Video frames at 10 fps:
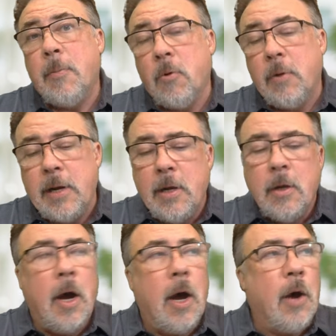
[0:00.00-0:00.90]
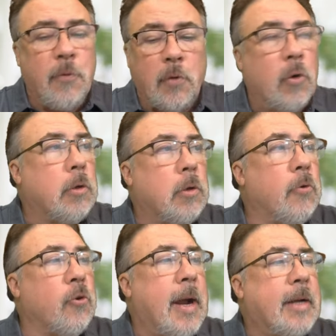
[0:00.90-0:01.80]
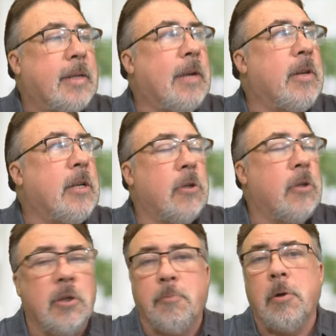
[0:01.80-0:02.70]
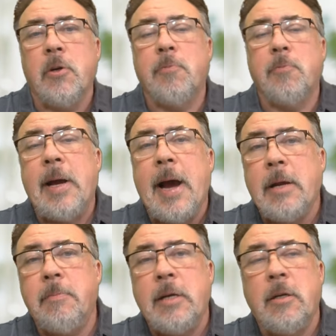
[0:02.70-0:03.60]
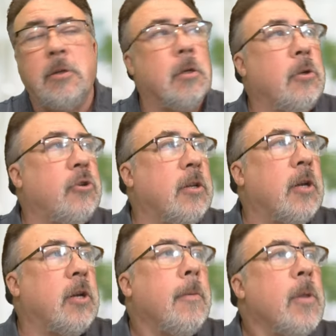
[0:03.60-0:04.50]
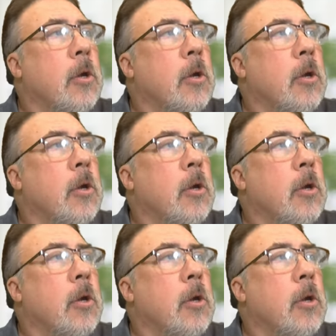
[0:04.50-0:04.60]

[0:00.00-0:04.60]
summary uh, for foreclosure activity. So this is produced by ATTOM Data Solutions.